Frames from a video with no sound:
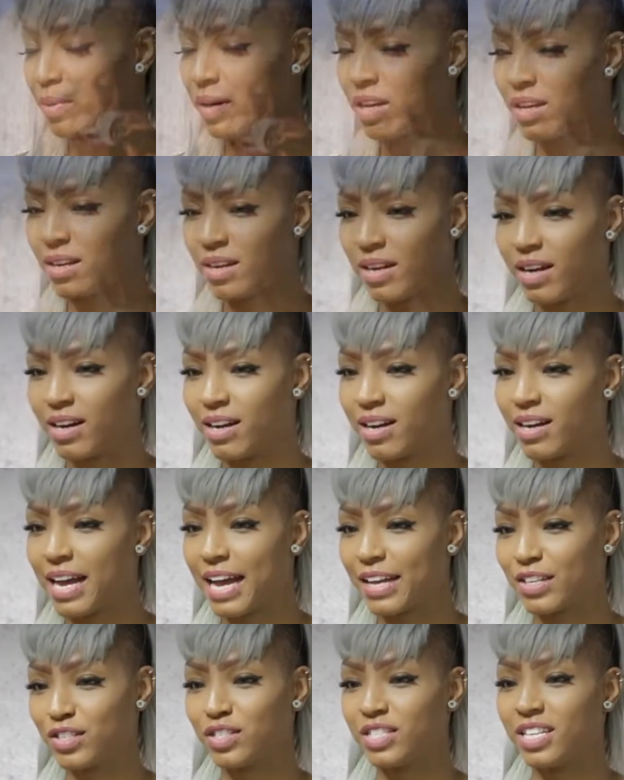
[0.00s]
but
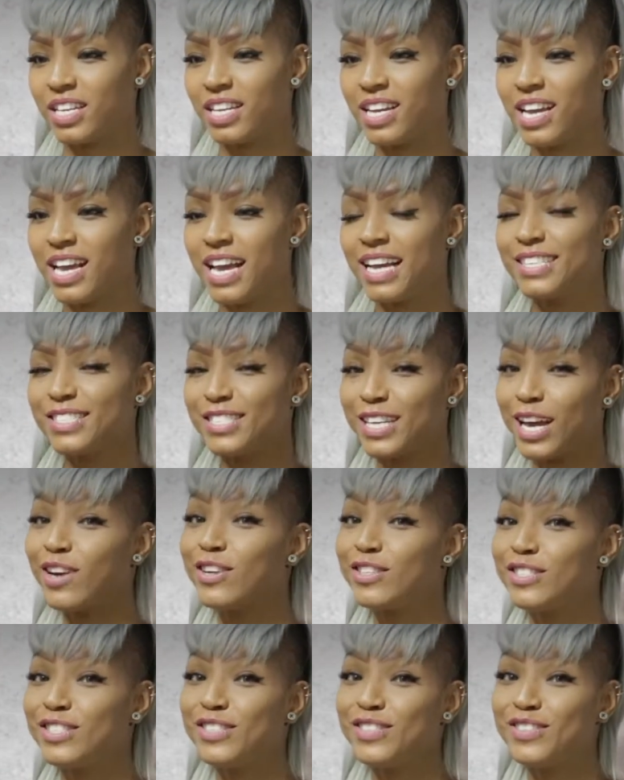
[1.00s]
actually, shout
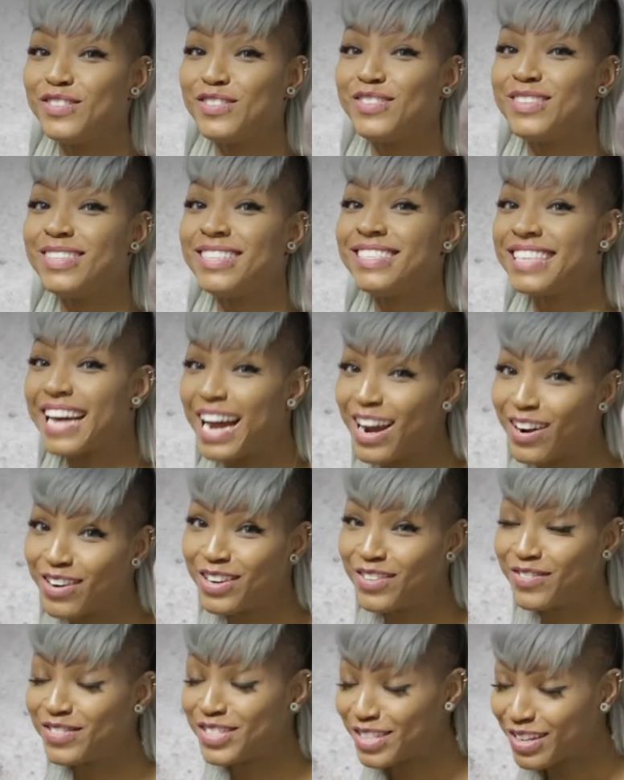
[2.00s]
out to The
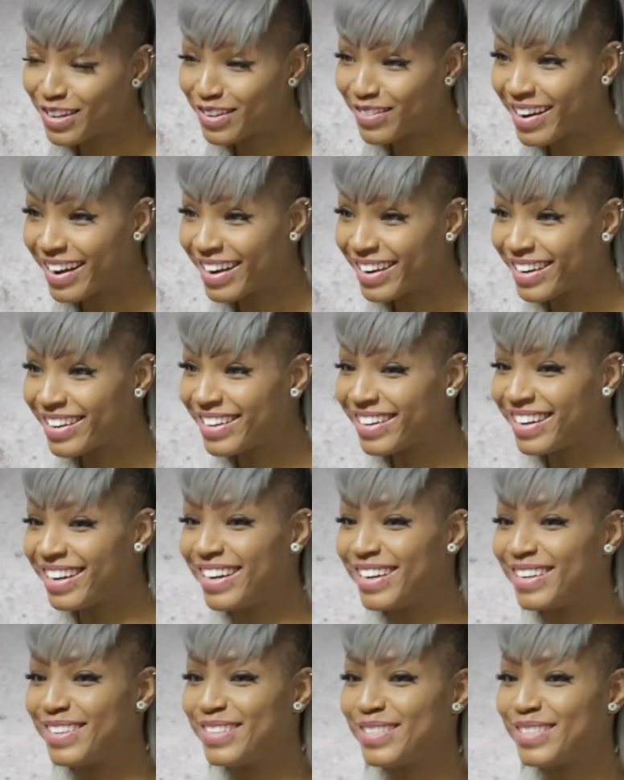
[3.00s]
Diary of a Songwriter.